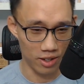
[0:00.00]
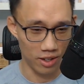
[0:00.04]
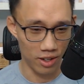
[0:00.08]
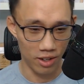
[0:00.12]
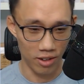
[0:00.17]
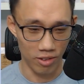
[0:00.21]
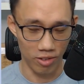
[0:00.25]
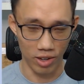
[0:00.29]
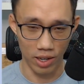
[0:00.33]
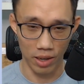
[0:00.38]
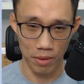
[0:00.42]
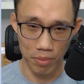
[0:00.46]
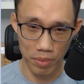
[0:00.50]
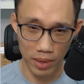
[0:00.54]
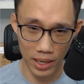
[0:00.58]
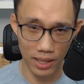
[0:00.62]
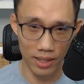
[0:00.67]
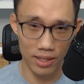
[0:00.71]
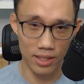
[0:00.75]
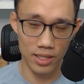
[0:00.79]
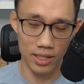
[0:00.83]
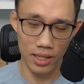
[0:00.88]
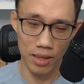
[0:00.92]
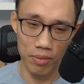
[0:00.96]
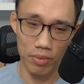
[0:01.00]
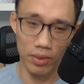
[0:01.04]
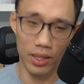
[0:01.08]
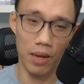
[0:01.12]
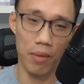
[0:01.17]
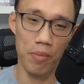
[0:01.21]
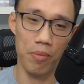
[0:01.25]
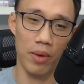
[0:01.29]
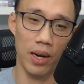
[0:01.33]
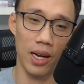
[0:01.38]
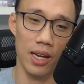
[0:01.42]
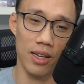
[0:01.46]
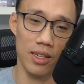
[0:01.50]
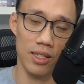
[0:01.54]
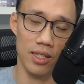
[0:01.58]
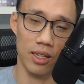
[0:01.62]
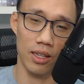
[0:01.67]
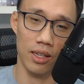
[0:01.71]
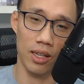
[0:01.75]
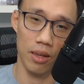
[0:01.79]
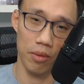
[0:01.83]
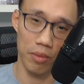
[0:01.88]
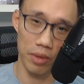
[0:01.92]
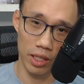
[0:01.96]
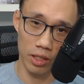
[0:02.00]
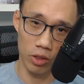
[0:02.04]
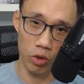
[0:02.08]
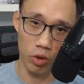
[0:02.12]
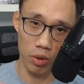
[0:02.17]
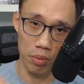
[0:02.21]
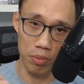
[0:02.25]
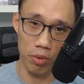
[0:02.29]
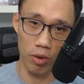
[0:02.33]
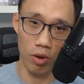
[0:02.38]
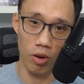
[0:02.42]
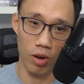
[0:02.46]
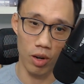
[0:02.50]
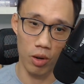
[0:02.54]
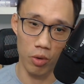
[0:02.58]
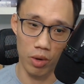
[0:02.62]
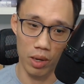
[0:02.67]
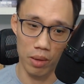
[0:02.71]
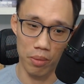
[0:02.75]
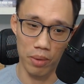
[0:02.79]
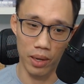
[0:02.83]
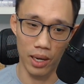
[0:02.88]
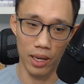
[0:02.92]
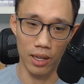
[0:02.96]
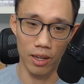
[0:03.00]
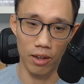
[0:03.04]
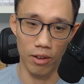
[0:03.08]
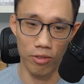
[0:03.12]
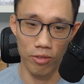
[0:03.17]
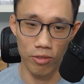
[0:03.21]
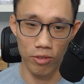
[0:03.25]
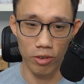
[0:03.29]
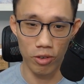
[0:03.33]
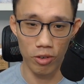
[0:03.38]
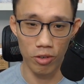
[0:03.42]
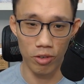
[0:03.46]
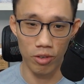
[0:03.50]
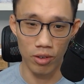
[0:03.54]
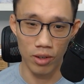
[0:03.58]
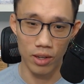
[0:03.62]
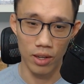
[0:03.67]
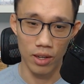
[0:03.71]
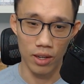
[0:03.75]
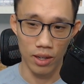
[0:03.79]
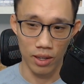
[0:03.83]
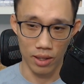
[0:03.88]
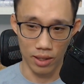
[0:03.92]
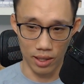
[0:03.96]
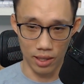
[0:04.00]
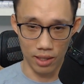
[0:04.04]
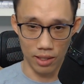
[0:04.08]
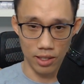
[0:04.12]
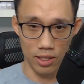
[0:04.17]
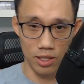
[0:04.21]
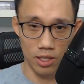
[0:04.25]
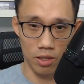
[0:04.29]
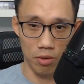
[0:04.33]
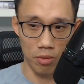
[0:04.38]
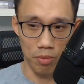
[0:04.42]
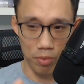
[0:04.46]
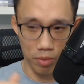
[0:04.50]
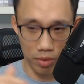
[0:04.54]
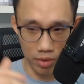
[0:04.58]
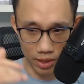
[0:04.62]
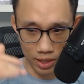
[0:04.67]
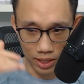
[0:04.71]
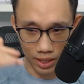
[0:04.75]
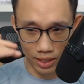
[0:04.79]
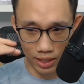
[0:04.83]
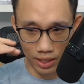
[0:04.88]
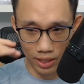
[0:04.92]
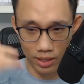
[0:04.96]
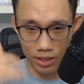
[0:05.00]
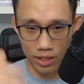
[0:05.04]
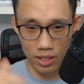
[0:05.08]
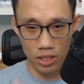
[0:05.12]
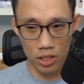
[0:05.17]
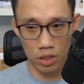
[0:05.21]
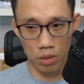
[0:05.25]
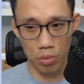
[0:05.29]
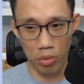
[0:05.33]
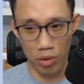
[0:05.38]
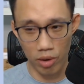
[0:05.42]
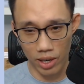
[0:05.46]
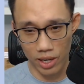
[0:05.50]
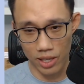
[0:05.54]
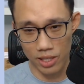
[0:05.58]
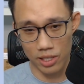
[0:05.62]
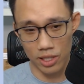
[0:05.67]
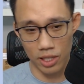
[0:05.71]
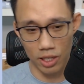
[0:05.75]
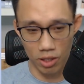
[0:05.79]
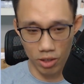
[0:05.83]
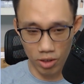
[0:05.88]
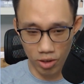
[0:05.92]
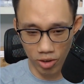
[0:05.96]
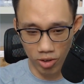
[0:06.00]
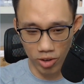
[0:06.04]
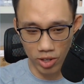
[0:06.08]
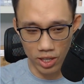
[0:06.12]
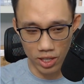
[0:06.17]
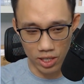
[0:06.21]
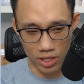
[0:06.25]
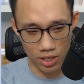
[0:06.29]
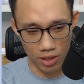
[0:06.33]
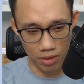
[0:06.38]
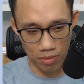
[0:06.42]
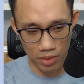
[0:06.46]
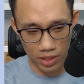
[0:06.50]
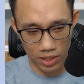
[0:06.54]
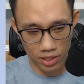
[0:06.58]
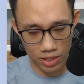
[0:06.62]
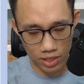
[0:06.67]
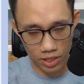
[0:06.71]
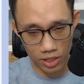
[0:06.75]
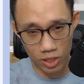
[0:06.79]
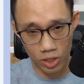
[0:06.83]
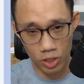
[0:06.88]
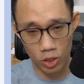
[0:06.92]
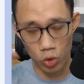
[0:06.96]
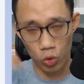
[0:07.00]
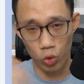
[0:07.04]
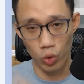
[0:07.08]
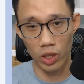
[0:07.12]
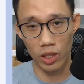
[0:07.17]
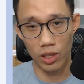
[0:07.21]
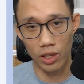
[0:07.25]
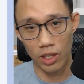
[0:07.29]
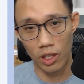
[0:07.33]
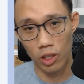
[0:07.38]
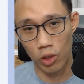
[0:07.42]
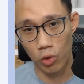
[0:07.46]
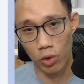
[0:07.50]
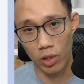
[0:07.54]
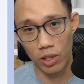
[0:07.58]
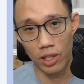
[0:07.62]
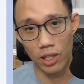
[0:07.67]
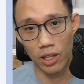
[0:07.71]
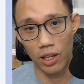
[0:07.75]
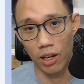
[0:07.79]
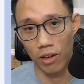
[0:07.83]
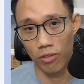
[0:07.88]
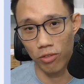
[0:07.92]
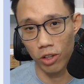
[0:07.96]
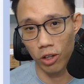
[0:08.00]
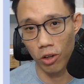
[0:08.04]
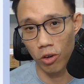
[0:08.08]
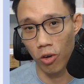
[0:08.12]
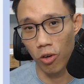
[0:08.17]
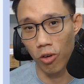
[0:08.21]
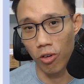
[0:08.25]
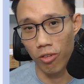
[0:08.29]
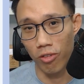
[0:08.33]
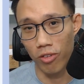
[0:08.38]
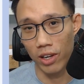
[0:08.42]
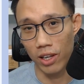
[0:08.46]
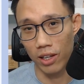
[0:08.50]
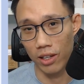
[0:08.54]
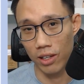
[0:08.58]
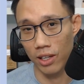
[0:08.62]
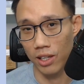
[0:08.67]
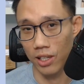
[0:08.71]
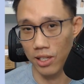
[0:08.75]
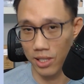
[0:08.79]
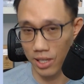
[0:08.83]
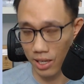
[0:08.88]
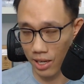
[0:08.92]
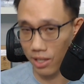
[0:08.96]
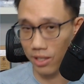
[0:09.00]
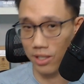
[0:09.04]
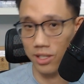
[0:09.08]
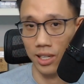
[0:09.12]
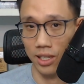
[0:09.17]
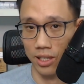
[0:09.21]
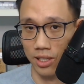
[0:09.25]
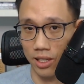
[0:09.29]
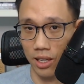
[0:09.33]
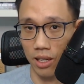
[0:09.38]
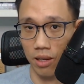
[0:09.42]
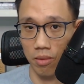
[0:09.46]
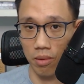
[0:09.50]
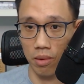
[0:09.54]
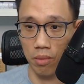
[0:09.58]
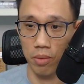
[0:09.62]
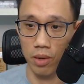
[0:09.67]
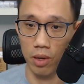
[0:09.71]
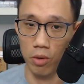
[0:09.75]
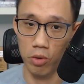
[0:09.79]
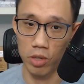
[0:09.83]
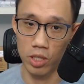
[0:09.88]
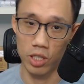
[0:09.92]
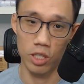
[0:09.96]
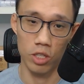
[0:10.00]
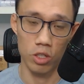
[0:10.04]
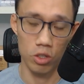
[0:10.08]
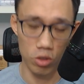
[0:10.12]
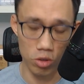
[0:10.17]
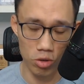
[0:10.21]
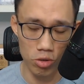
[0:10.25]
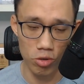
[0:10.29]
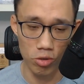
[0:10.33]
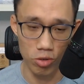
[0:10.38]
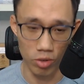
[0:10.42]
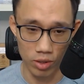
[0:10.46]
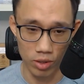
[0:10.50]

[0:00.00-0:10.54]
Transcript: Right, but at the same time, buyers are coming to a point whereby they feel that the latest price increase, I mean, since 2020 after COVID, is unsustainable, which is true.